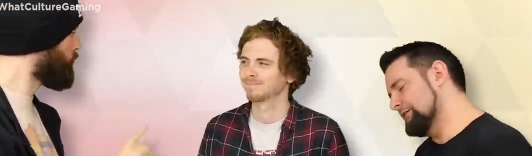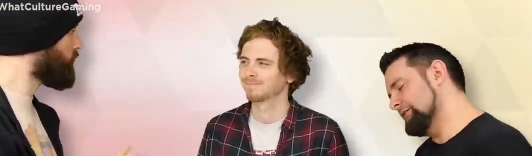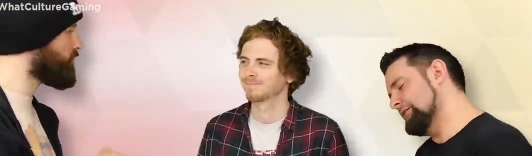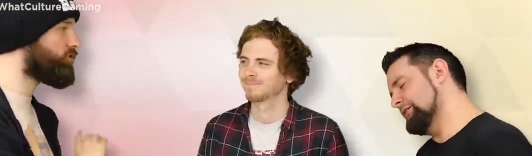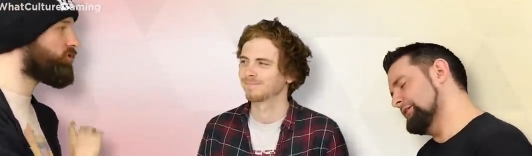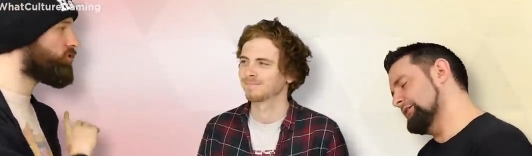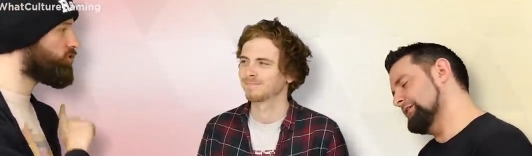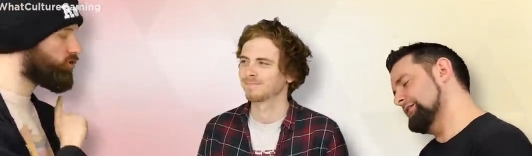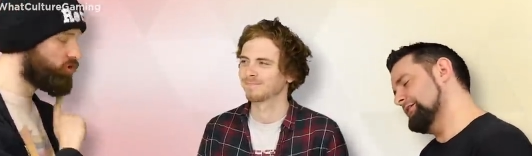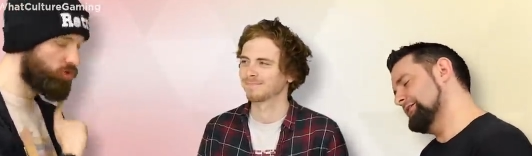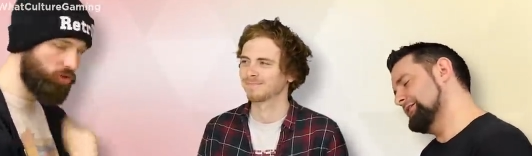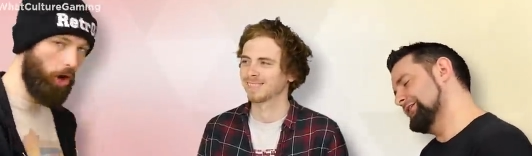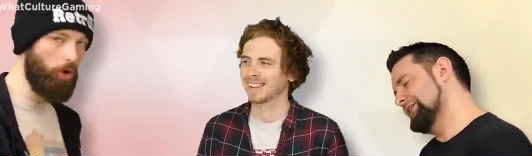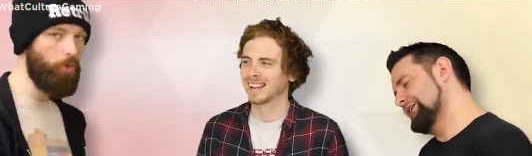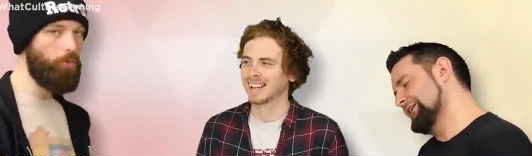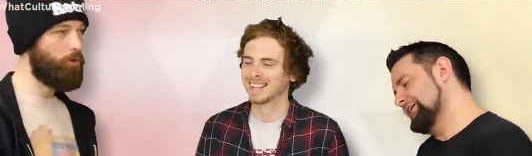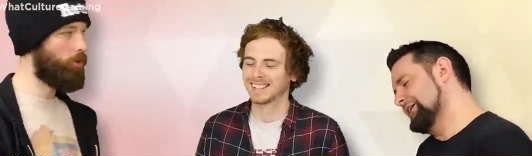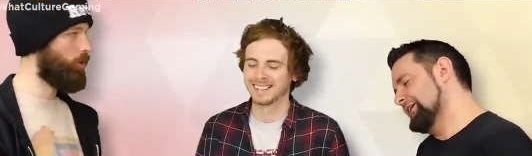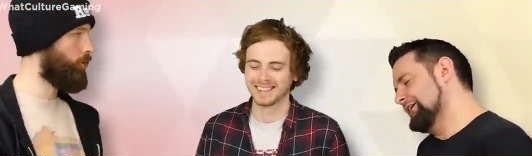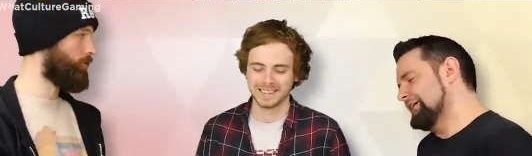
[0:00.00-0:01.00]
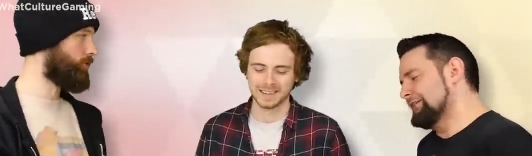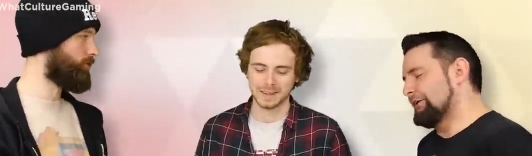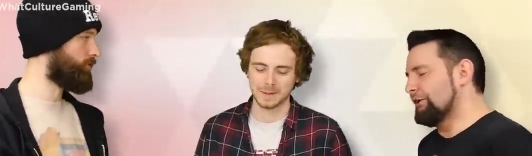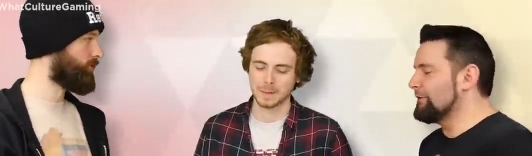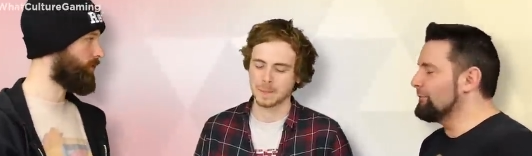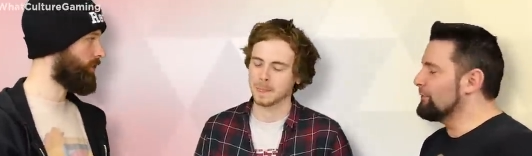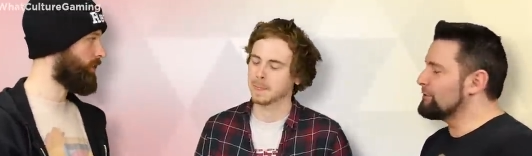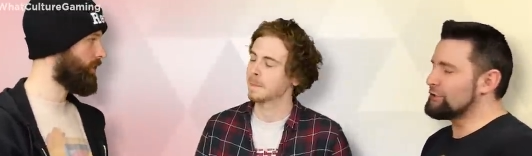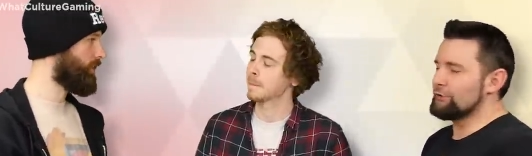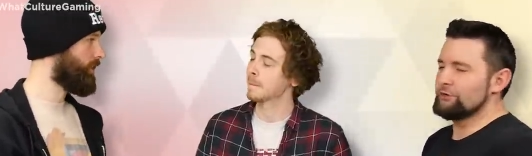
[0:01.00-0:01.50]
Speaker 1: was so good.
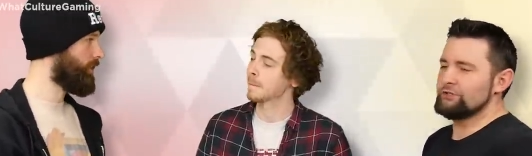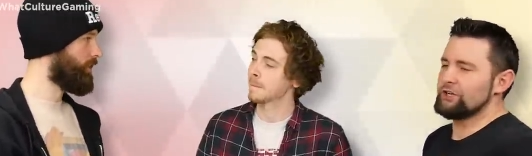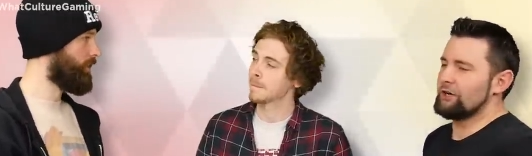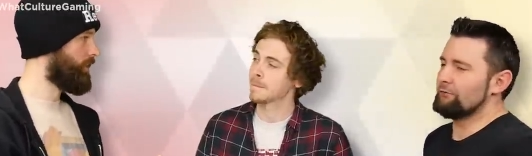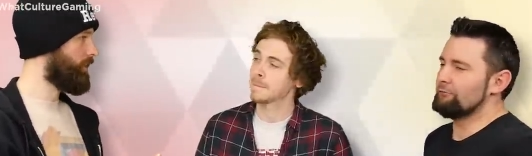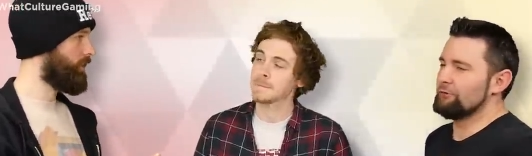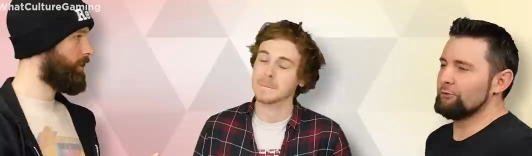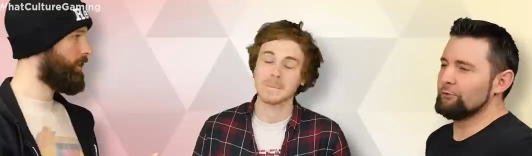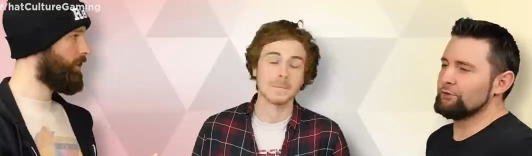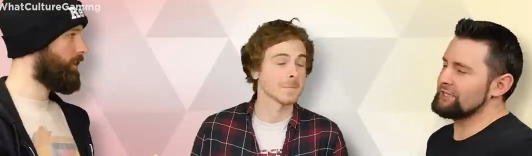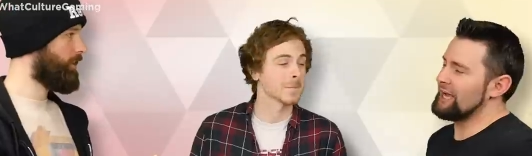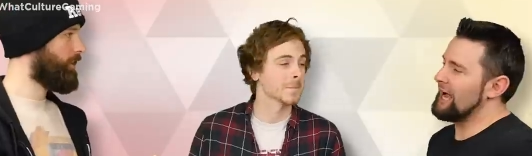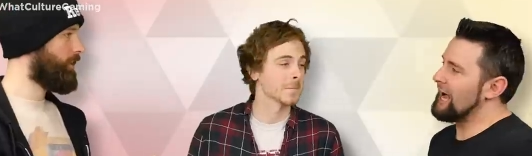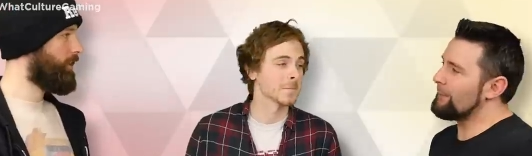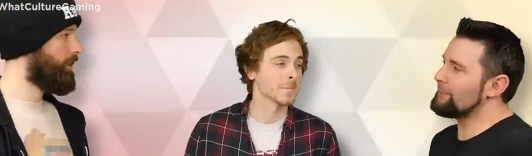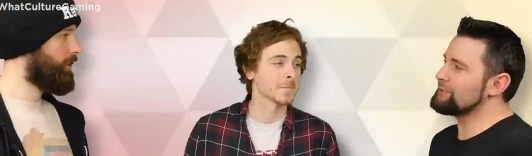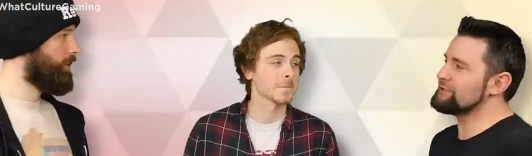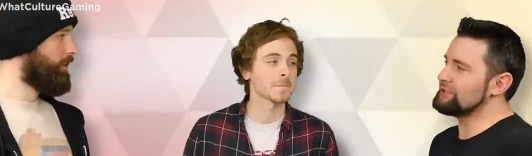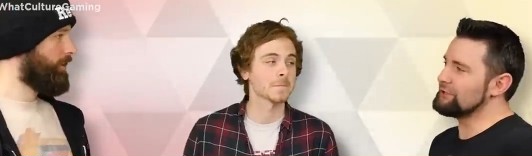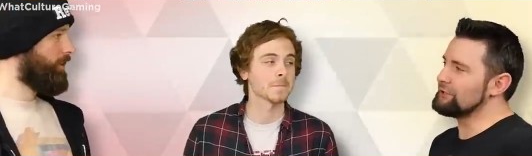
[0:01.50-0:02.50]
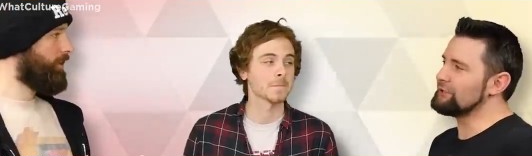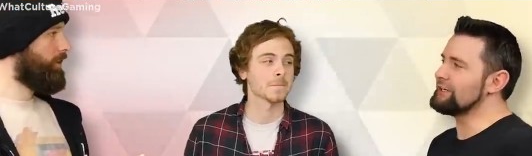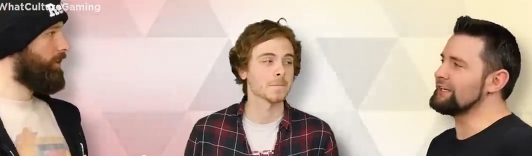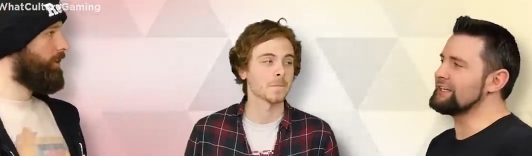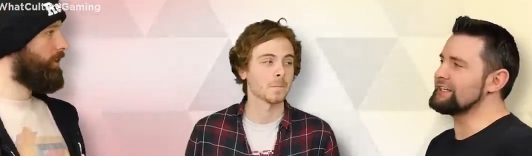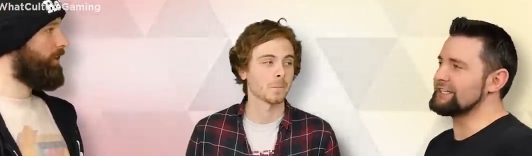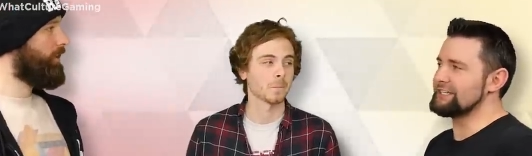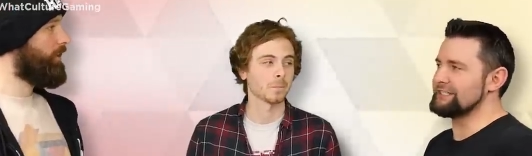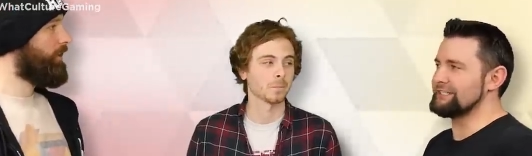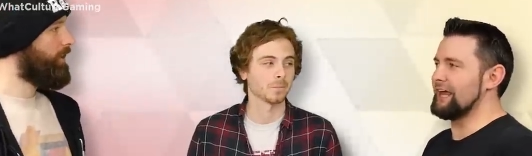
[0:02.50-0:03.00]
Onimusha in general was
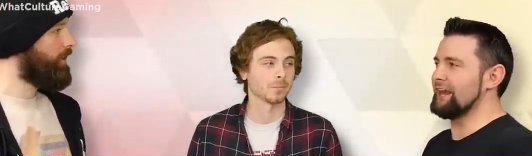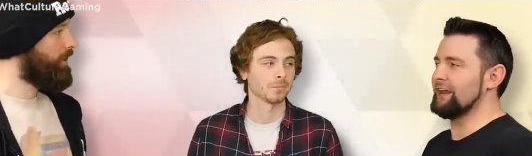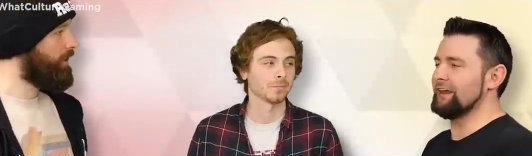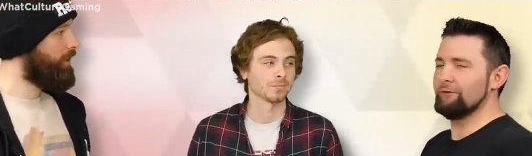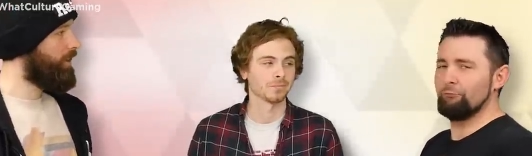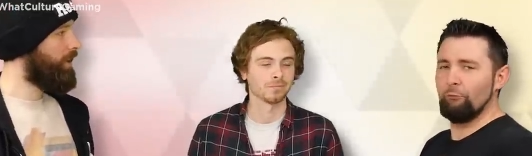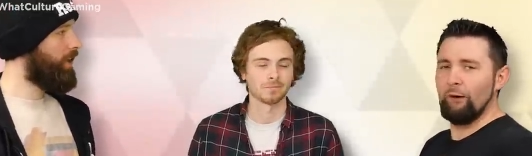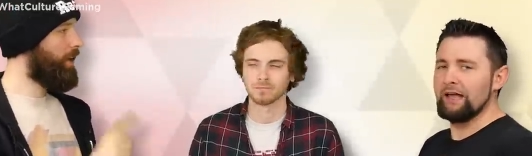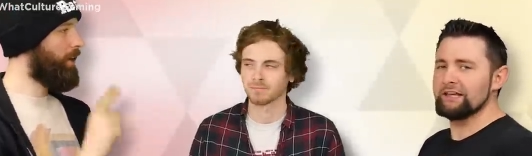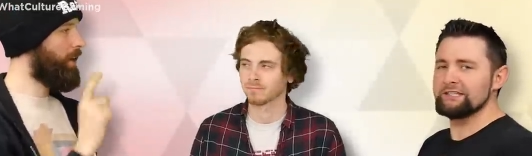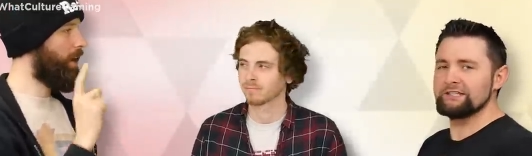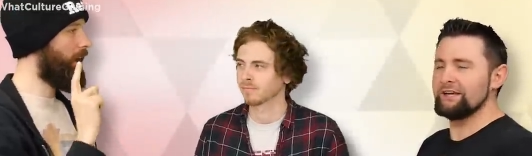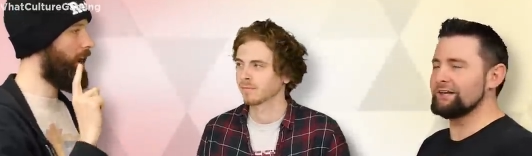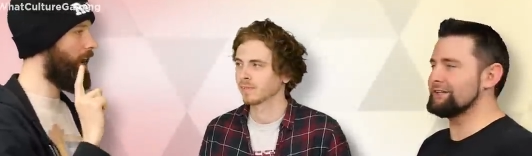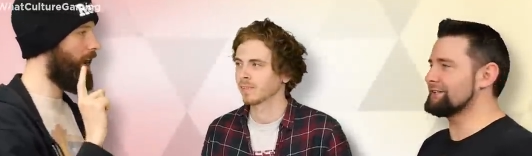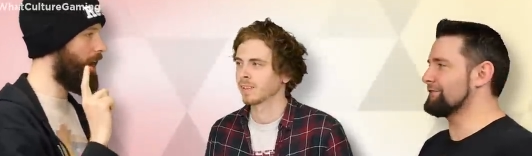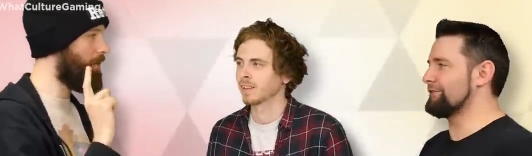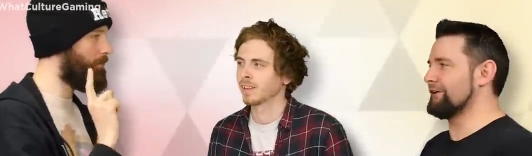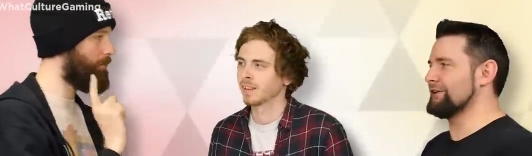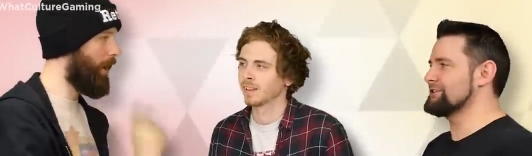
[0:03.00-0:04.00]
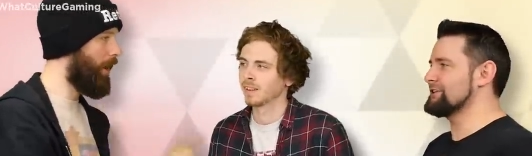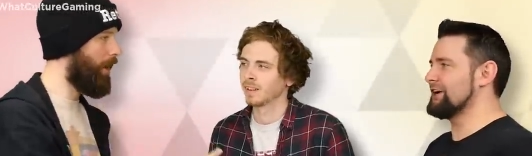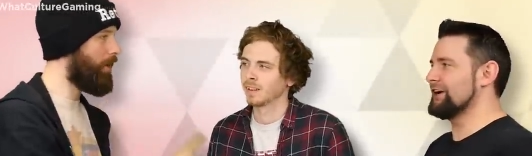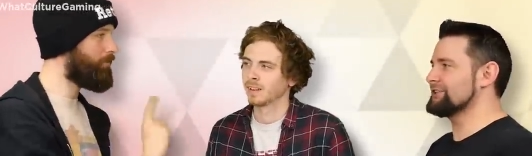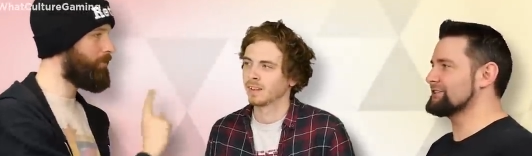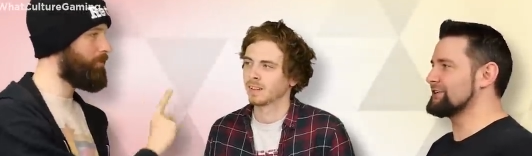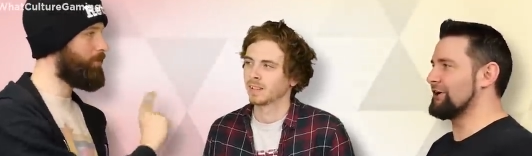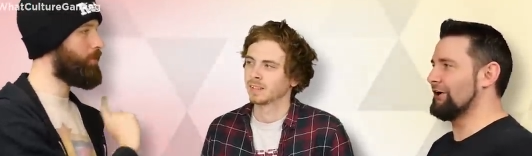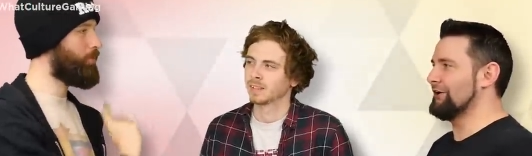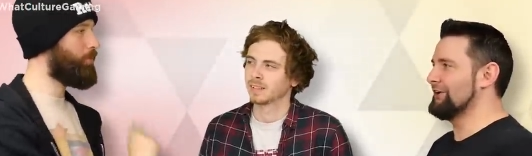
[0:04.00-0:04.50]
absolutely stellar. Where's that Apart
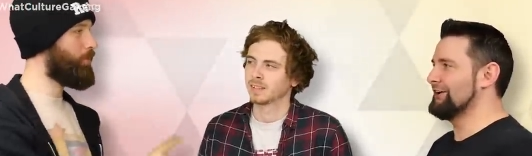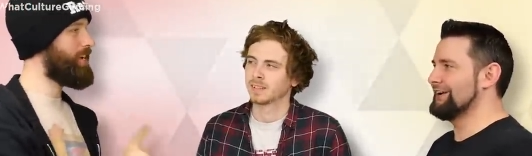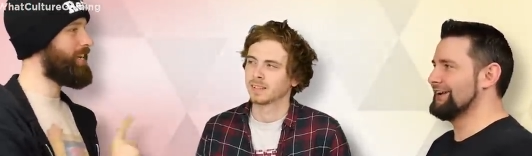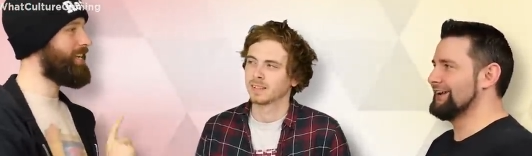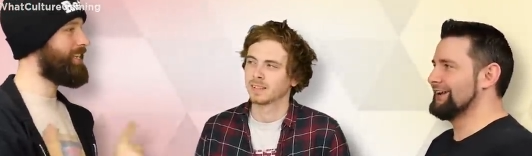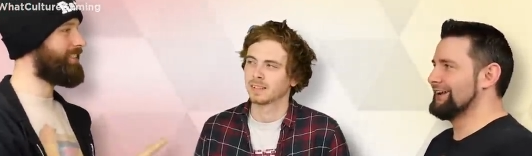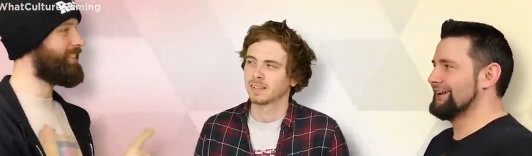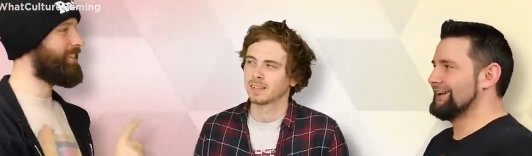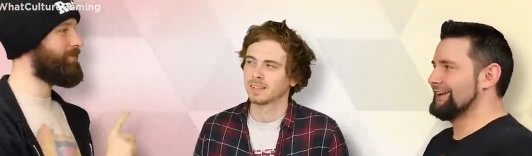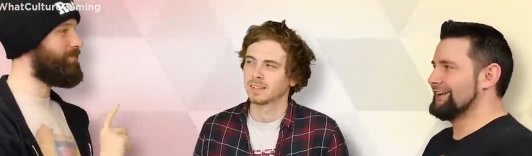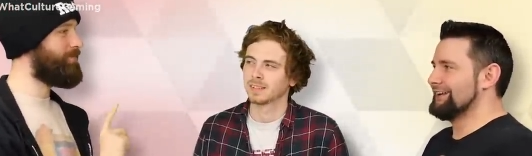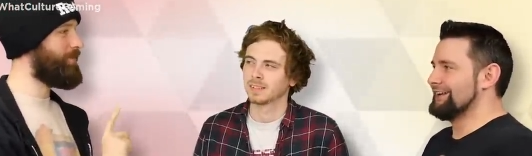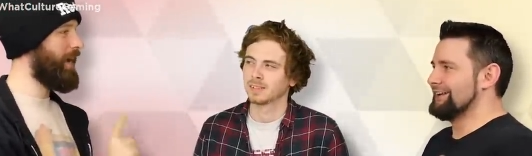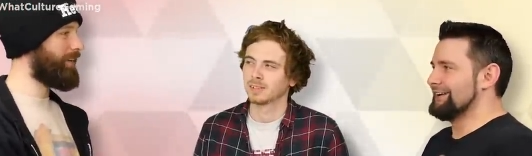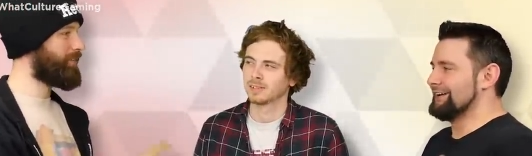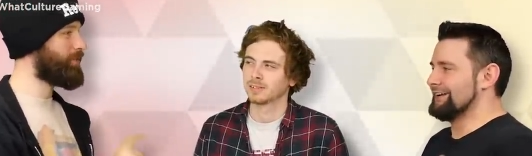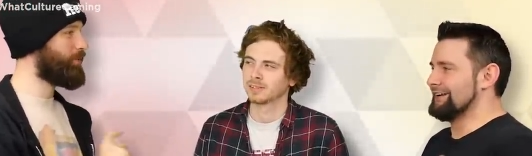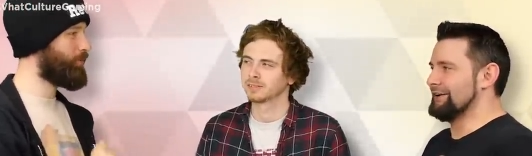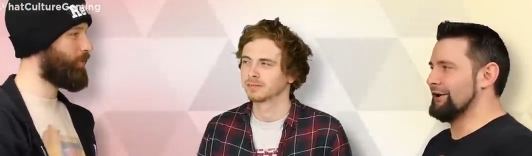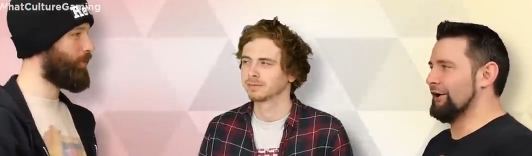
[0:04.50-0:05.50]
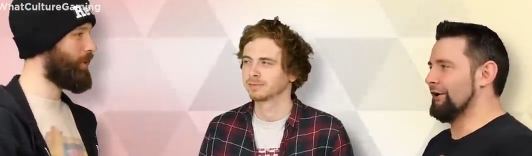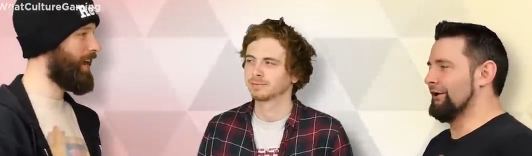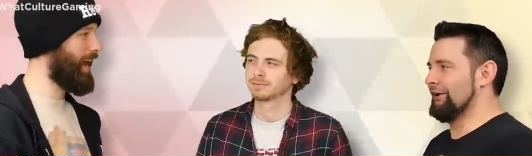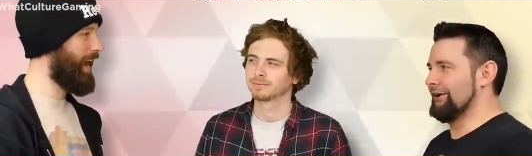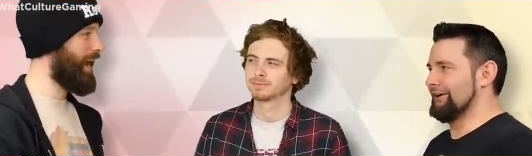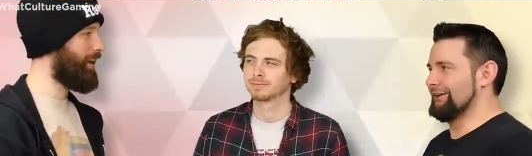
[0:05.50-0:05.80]
franchise from gone? The weird battle Not...